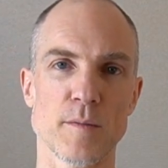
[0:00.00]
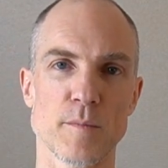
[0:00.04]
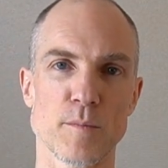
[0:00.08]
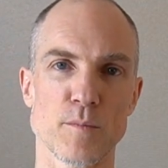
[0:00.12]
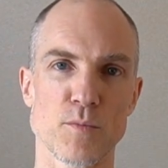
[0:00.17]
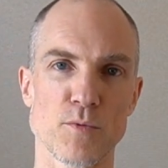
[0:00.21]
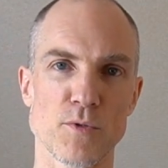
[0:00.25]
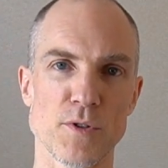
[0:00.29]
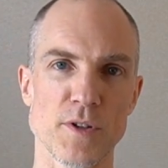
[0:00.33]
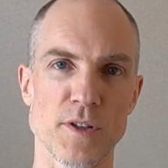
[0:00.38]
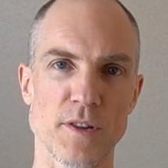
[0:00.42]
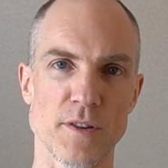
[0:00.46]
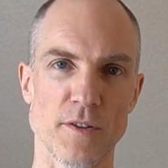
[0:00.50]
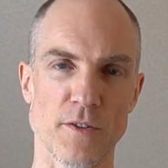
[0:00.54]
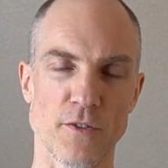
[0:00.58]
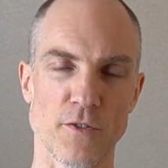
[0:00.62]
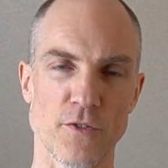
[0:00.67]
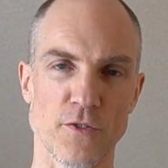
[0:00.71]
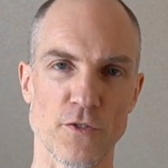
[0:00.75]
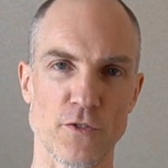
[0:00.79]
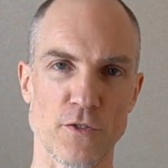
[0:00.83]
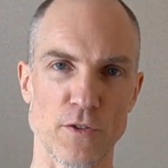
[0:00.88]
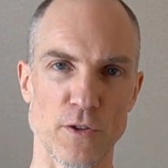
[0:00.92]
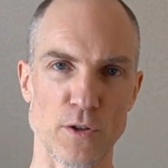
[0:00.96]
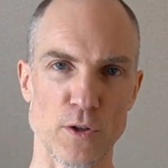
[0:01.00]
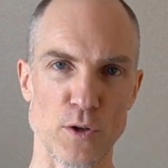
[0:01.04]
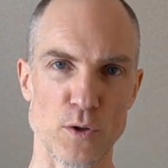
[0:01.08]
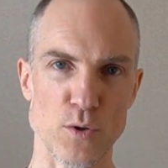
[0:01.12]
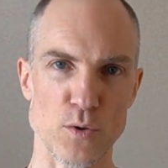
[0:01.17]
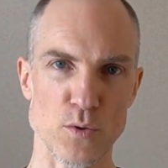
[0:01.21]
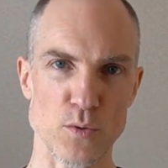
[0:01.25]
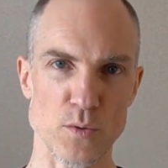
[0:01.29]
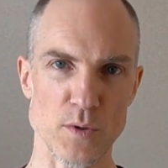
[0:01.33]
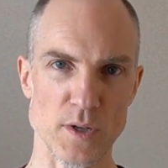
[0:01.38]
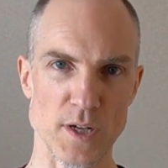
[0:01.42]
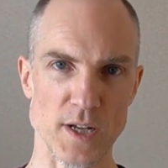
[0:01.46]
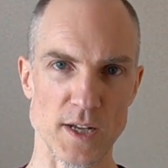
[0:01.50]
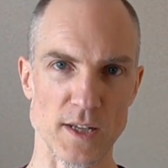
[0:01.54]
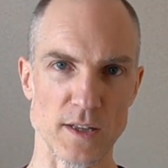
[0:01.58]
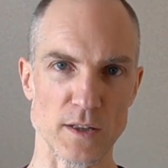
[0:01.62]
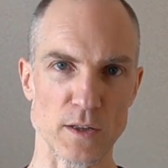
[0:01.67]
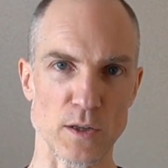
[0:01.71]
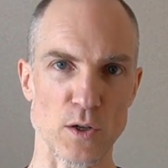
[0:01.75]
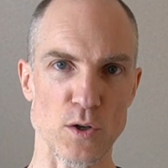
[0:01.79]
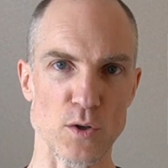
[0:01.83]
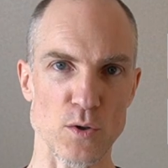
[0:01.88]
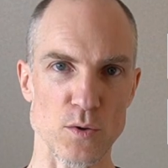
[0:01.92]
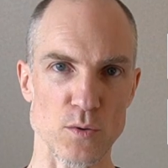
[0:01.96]
breathe slow and
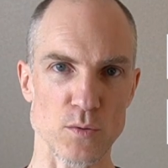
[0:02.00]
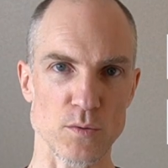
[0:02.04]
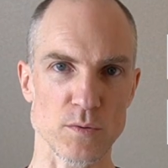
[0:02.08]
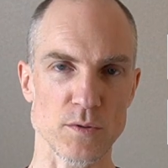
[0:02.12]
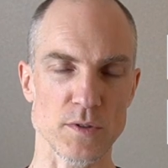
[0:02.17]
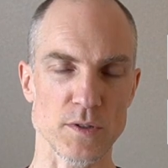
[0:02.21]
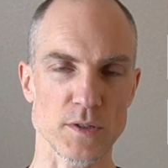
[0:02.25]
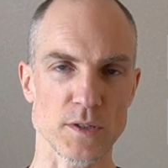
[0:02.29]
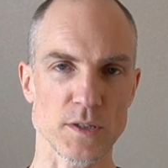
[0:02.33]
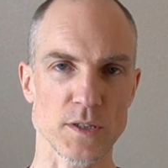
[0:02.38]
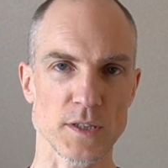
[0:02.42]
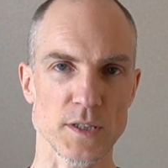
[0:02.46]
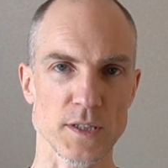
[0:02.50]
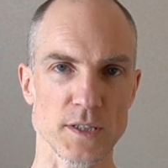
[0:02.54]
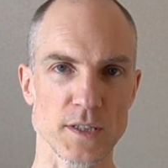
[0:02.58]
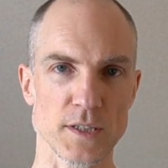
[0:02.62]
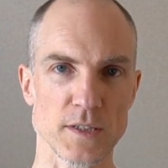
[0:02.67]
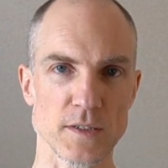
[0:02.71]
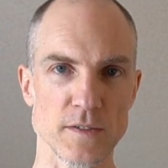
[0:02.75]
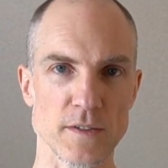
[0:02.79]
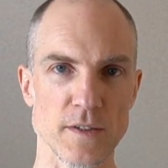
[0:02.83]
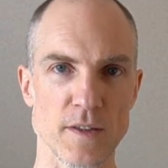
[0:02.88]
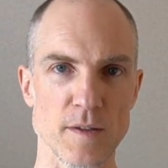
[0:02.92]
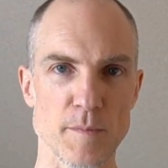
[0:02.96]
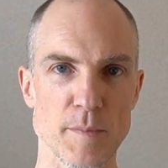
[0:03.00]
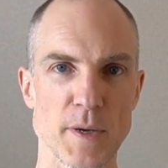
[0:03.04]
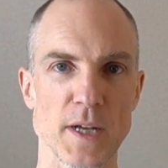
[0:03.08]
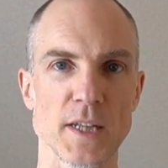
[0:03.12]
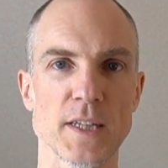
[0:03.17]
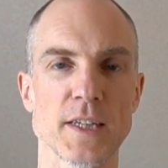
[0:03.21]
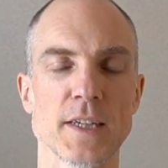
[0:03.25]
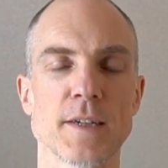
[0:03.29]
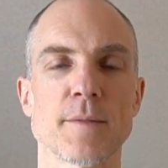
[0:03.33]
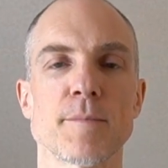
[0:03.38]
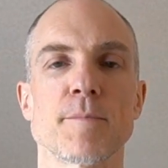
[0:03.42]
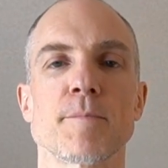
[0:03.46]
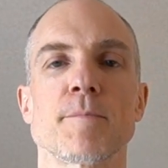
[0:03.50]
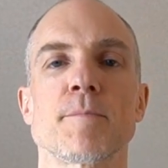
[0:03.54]
low into the belly.